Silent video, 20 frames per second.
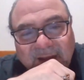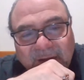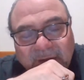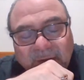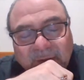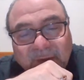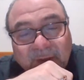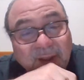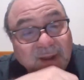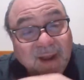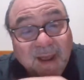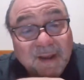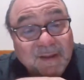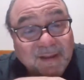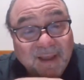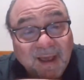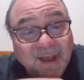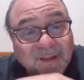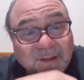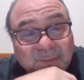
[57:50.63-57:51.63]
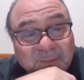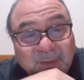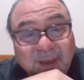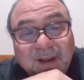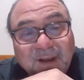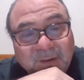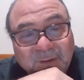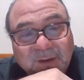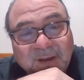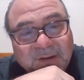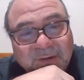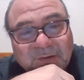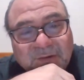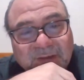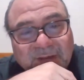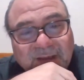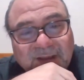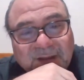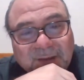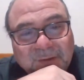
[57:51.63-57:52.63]
I knew. And I tell him, I go, I
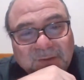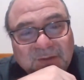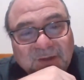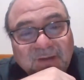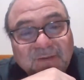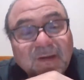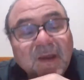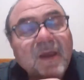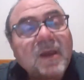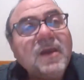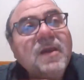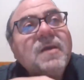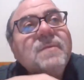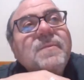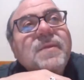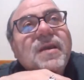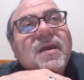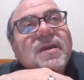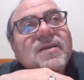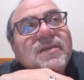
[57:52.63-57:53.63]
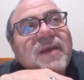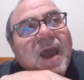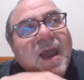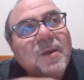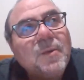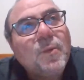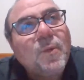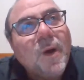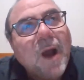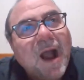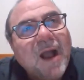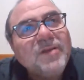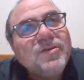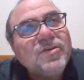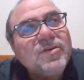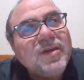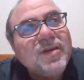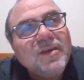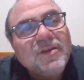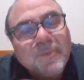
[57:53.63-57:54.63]
understand now, Chief, because I
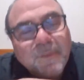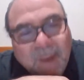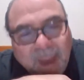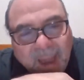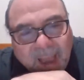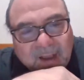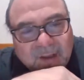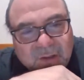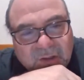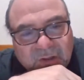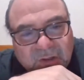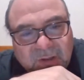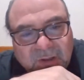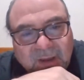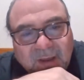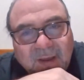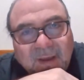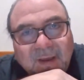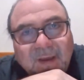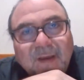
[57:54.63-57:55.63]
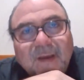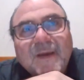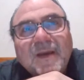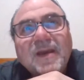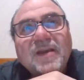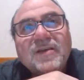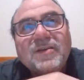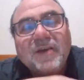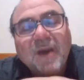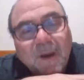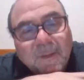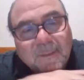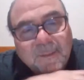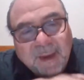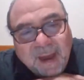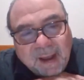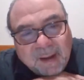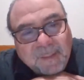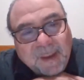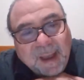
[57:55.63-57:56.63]
watched his match, his
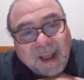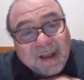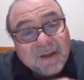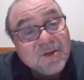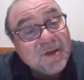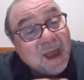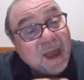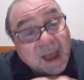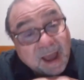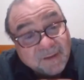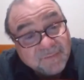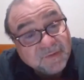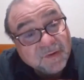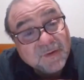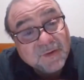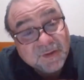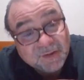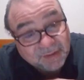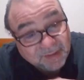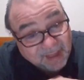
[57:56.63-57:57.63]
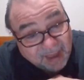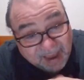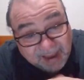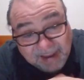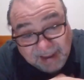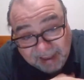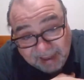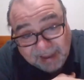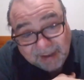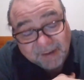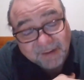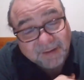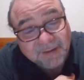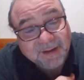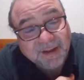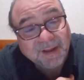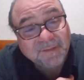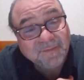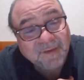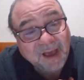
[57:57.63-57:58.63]
comeback match after his leg
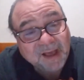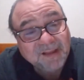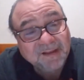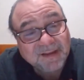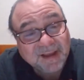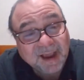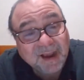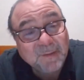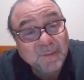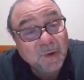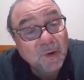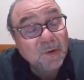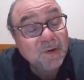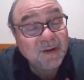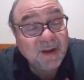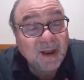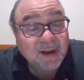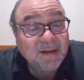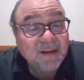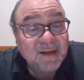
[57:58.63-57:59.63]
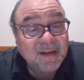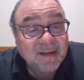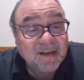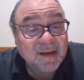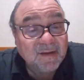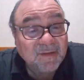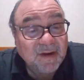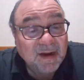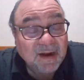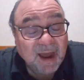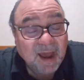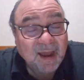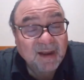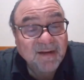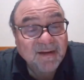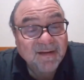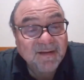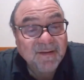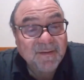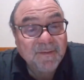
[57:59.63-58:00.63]
healed that Valentine broke in
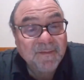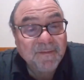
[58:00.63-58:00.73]
1979.